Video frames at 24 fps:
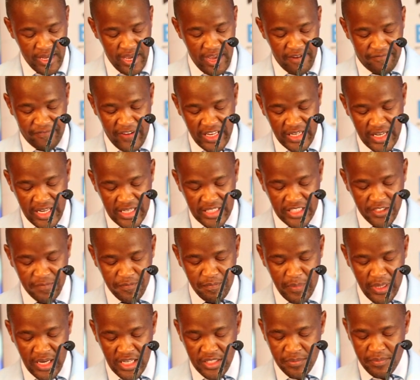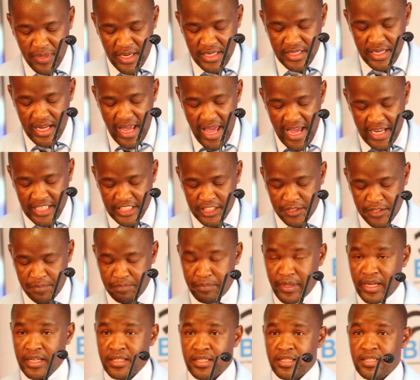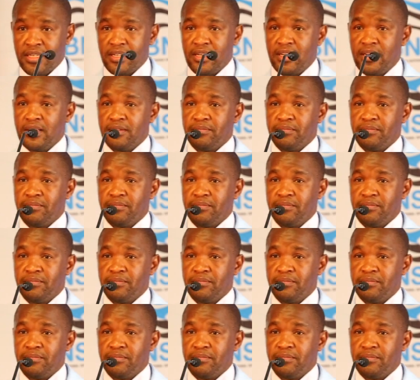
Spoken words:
a finance management expert,